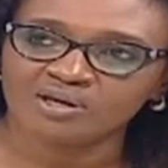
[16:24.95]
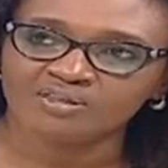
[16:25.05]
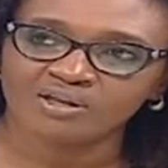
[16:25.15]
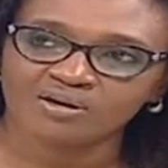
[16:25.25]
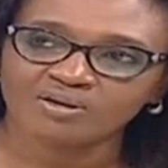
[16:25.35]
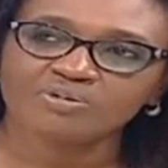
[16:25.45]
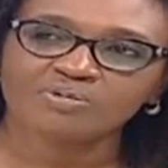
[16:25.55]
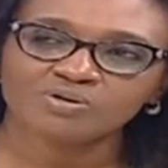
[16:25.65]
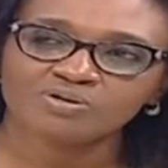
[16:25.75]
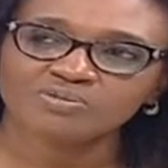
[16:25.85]
then the
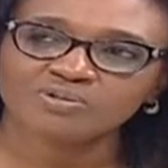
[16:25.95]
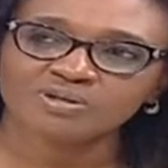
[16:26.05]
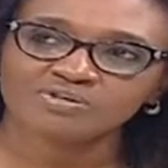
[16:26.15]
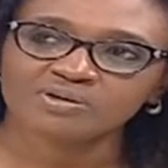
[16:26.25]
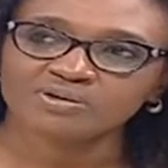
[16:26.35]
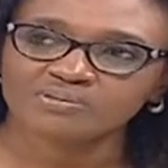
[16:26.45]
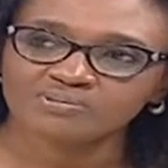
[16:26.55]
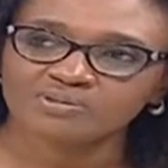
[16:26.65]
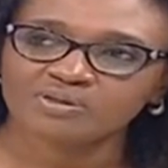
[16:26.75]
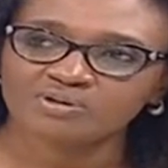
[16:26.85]
approach will be different.
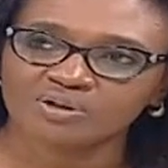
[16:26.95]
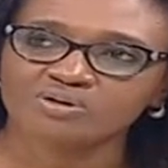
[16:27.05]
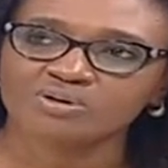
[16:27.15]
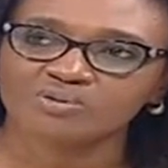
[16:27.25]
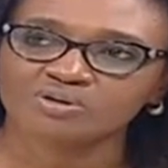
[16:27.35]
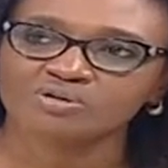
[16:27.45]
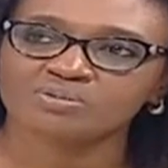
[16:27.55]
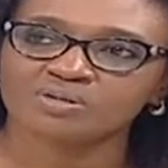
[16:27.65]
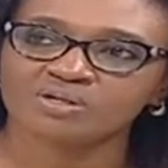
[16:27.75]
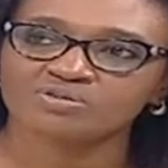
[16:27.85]
Your approach will
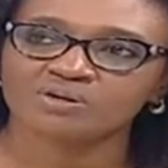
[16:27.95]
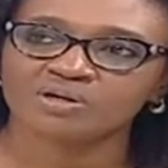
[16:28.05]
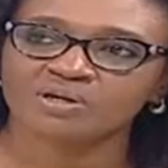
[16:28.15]
be different.